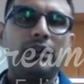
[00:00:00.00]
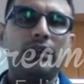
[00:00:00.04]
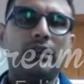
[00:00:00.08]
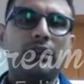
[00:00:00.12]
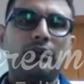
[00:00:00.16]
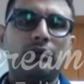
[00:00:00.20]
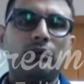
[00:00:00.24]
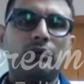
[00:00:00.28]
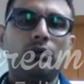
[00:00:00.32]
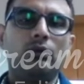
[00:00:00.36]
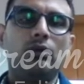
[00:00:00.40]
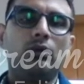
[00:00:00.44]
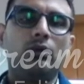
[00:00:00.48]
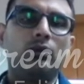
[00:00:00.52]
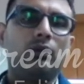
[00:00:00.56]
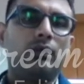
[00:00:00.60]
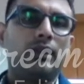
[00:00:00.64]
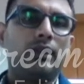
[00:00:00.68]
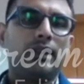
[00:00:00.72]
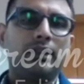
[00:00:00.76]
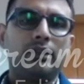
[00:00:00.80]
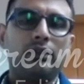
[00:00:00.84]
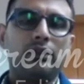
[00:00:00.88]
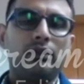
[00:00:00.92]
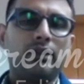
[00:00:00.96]
have to go
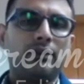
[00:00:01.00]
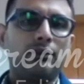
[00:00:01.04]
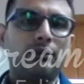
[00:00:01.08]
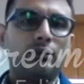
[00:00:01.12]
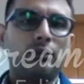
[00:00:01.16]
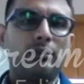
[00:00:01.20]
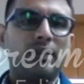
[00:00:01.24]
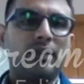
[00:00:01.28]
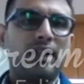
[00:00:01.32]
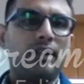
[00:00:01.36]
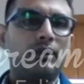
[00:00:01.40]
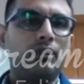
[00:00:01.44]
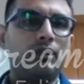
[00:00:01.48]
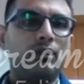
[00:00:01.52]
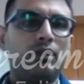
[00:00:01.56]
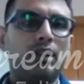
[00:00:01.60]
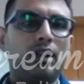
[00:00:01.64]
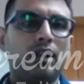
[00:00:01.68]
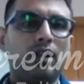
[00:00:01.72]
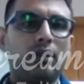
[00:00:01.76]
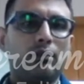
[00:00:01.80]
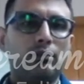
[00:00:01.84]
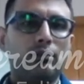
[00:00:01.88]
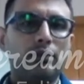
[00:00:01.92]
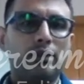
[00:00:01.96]
and you have to make your
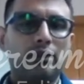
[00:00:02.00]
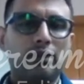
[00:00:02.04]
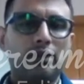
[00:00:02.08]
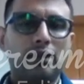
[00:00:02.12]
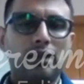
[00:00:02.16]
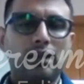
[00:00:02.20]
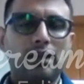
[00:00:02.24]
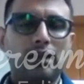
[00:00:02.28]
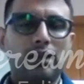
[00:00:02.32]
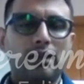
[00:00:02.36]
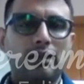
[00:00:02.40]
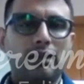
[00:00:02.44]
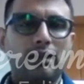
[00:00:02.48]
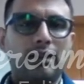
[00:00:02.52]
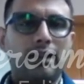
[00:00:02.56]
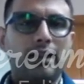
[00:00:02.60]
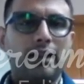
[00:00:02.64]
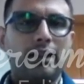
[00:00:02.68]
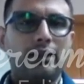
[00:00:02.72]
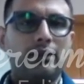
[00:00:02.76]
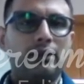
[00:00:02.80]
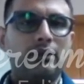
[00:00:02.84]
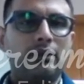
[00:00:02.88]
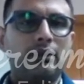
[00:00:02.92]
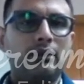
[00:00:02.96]
account,
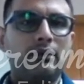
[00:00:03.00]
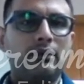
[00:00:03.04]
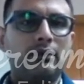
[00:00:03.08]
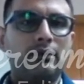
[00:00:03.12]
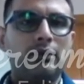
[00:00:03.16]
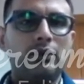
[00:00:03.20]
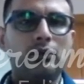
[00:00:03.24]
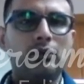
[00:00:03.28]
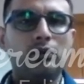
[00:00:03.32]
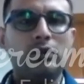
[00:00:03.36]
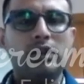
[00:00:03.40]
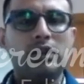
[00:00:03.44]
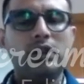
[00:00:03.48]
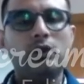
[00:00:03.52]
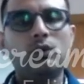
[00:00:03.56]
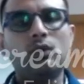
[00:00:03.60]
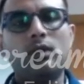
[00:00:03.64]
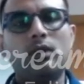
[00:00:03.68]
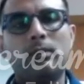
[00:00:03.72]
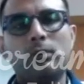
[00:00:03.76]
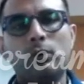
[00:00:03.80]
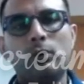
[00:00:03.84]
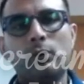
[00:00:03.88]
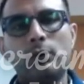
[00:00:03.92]
and you need to upload